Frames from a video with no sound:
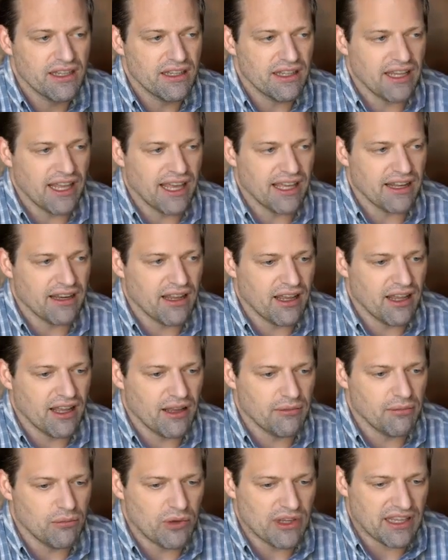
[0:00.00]
that
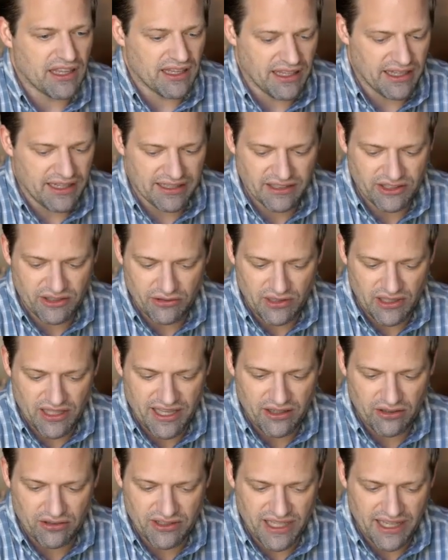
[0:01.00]
um, we can get into a
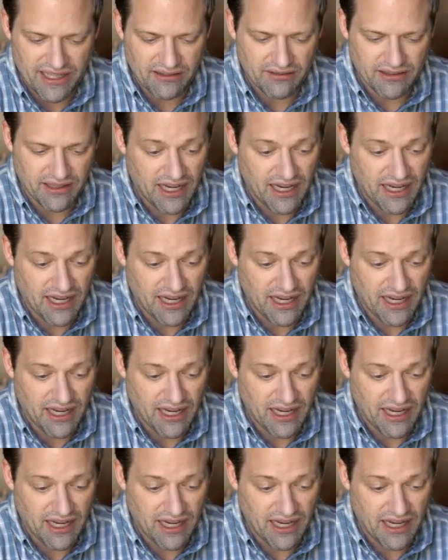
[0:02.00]
later date.